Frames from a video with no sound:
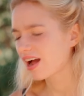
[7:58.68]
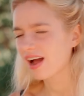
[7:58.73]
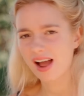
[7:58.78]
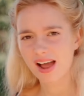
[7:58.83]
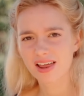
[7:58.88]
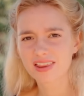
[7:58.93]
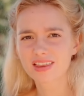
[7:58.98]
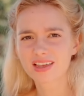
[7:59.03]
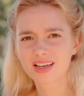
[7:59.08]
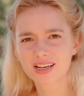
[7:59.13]

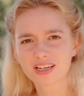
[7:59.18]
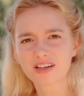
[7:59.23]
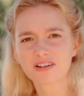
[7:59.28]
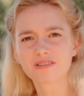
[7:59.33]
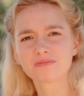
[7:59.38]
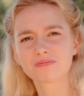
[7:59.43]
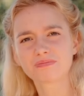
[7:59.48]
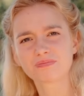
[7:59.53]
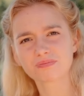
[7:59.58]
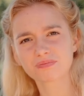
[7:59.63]
I think
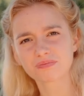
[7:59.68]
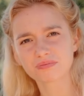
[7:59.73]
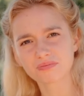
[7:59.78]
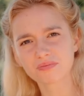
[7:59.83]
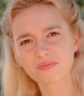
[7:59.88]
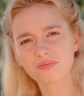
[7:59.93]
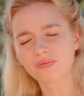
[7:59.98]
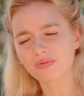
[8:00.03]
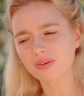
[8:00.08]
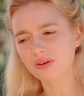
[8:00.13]

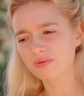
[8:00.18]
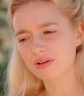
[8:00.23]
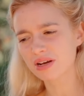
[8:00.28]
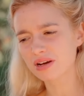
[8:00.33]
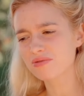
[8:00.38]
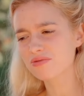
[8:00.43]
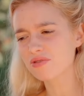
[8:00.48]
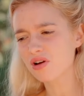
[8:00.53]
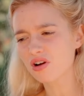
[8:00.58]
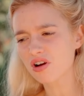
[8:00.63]
when
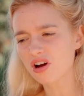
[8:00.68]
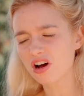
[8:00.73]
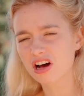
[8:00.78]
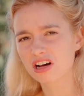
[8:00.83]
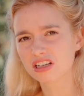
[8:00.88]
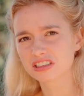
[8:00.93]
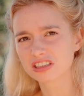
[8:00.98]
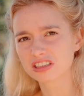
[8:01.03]
they're rock hard,